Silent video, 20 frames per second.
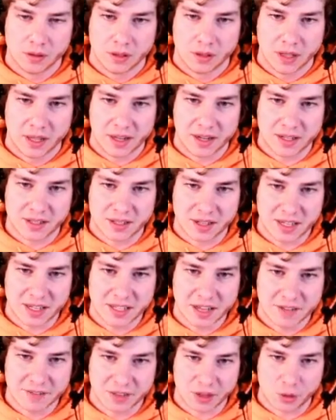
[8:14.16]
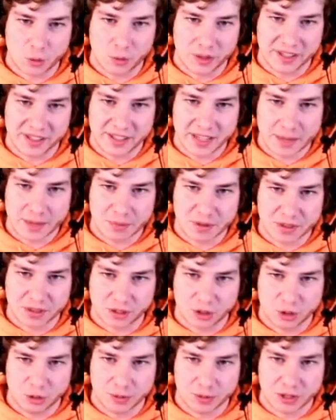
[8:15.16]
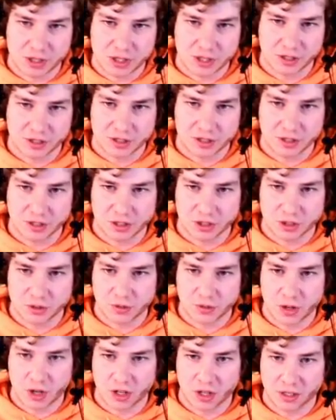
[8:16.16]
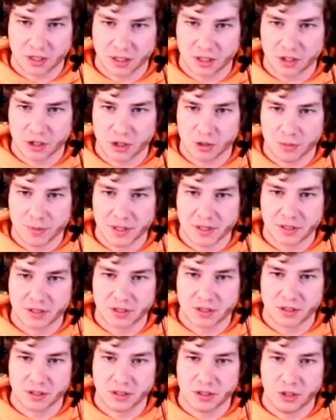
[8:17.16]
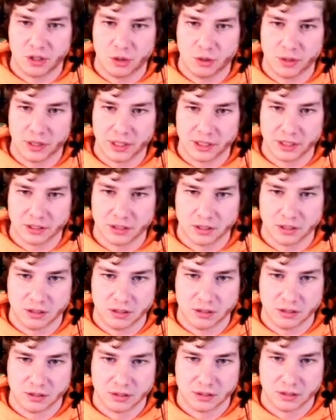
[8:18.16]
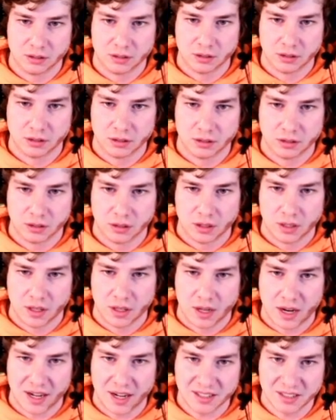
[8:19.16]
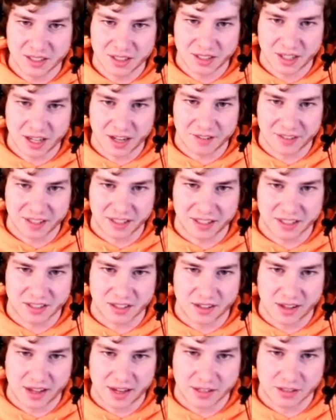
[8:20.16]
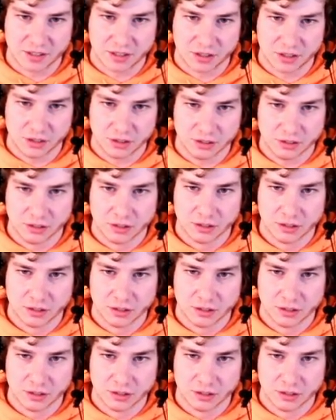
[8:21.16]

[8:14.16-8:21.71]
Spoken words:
And it's nice having the wing cap with the Cooper shell because you can just fall like a little bit slower, so... I guess this is kind of like a slide too.